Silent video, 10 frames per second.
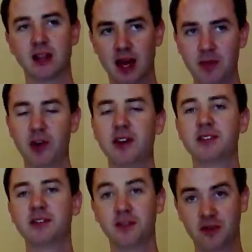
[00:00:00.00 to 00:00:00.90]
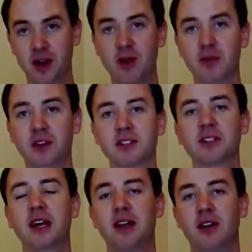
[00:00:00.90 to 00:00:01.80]
Libraries,
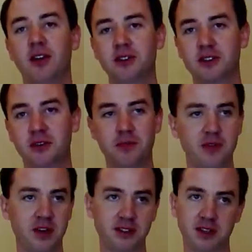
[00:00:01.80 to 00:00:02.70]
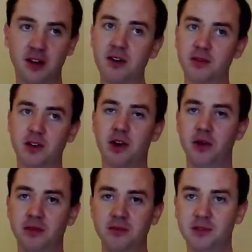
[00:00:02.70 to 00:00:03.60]
frameworks, and also things that aren't
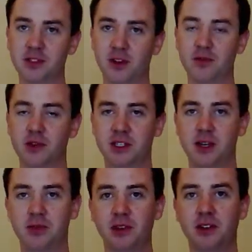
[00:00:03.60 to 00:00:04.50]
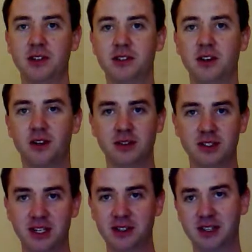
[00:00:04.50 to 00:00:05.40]
code. So for example, you can install
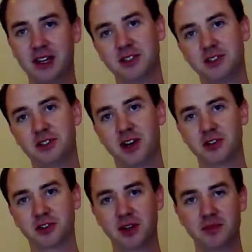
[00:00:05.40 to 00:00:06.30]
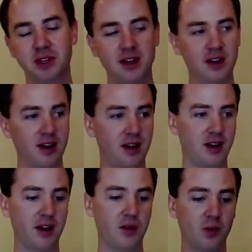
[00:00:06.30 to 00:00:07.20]
CSS,
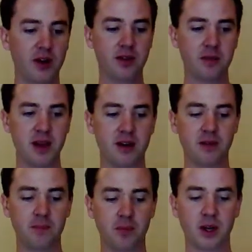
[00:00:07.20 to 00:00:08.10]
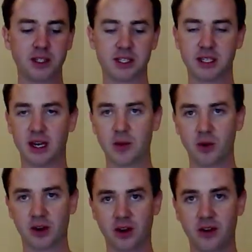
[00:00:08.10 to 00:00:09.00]
JavaScript. One of the main projects that
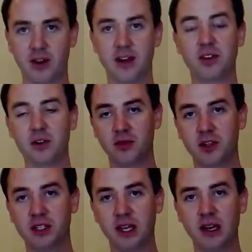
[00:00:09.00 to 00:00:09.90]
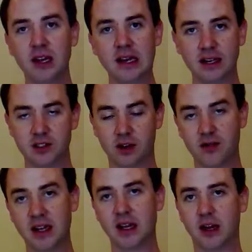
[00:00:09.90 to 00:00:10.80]
I work on at the university is our
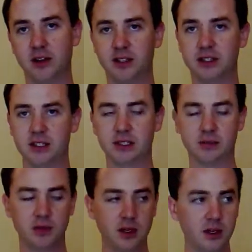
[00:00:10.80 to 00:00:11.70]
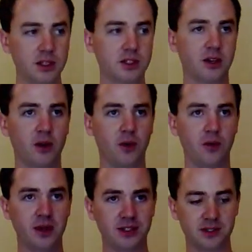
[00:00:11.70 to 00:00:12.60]
event calendar system.
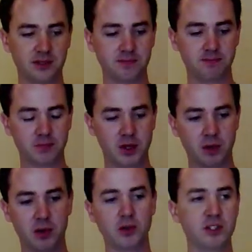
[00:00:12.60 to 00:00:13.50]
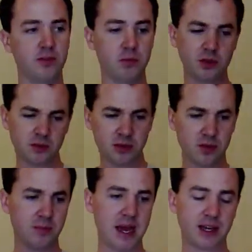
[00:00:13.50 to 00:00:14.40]
So it's composed of
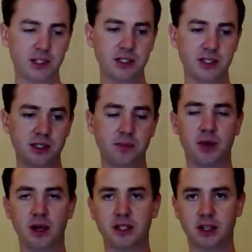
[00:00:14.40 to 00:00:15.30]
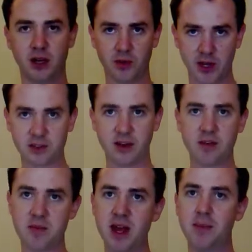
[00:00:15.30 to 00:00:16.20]
multiple packages, but we also
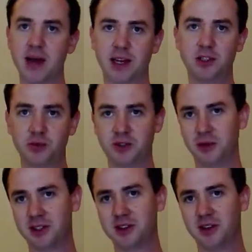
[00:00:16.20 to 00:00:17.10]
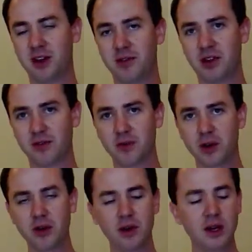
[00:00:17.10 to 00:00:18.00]
have a made-up package which will install everything
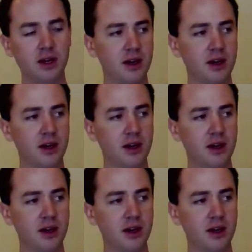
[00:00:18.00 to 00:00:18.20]
for you.